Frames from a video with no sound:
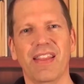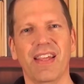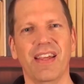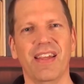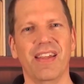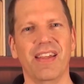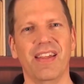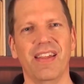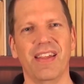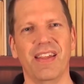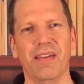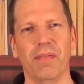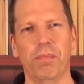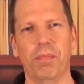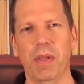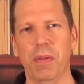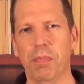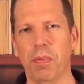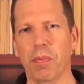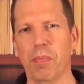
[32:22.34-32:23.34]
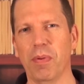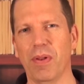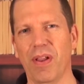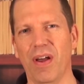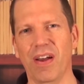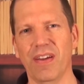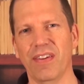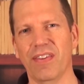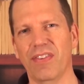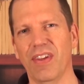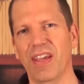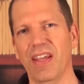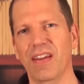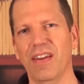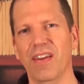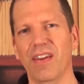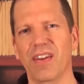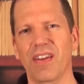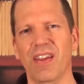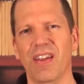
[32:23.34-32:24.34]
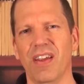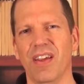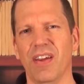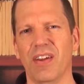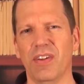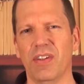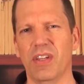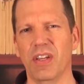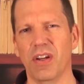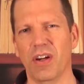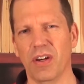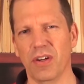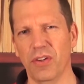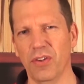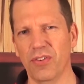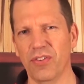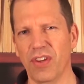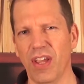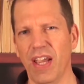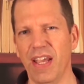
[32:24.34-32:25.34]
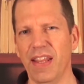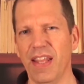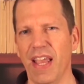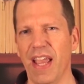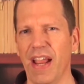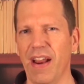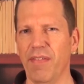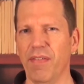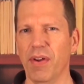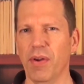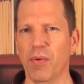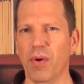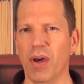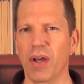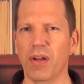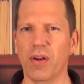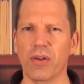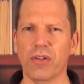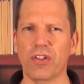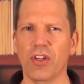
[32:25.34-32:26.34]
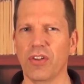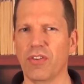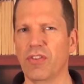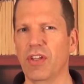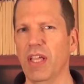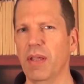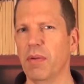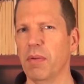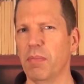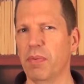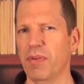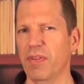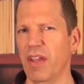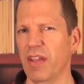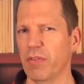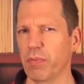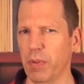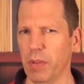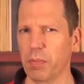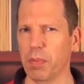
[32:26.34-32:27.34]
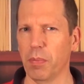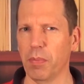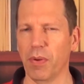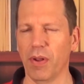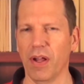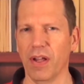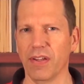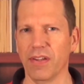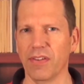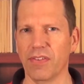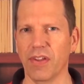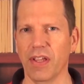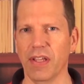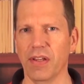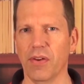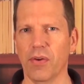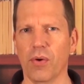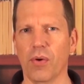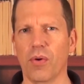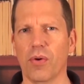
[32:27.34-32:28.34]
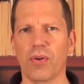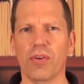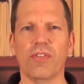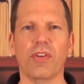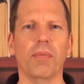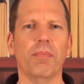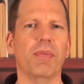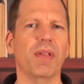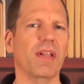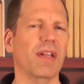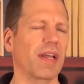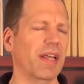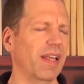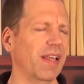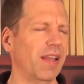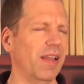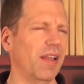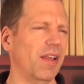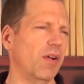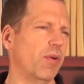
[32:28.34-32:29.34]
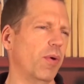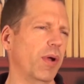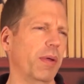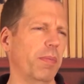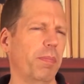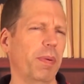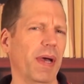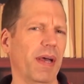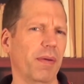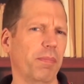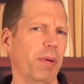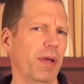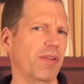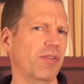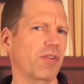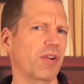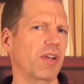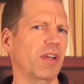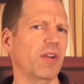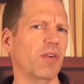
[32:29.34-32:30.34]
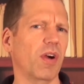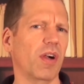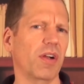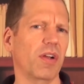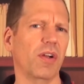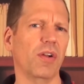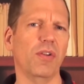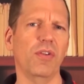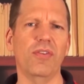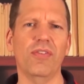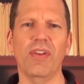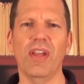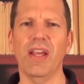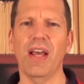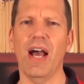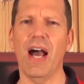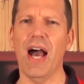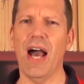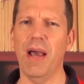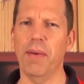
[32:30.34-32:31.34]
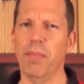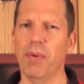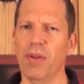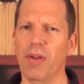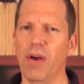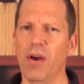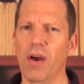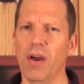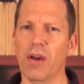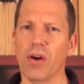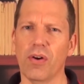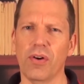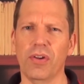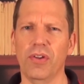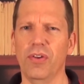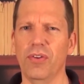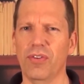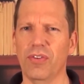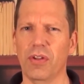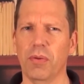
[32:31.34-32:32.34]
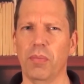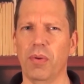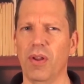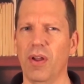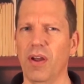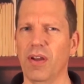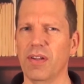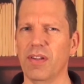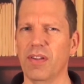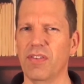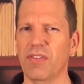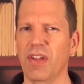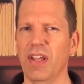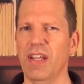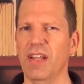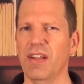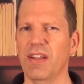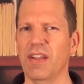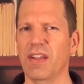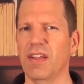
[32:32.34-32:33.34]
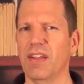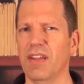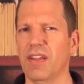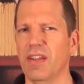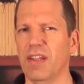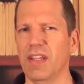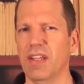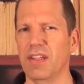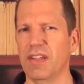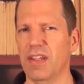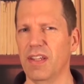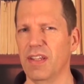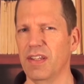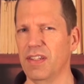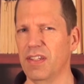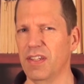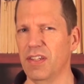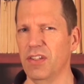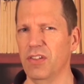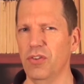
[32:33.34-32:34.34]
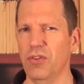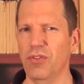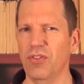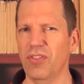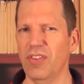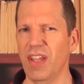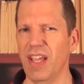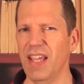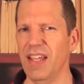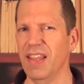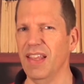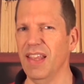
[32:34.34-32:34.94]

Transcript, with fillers: that people belong to Satan? Are you saying that everyone or just demon-possessed people belong to Satan? Or, or something like, wait, pa Pastor Andy, are, are you saying I belong or used to belong to Satan? Uh, did, did you say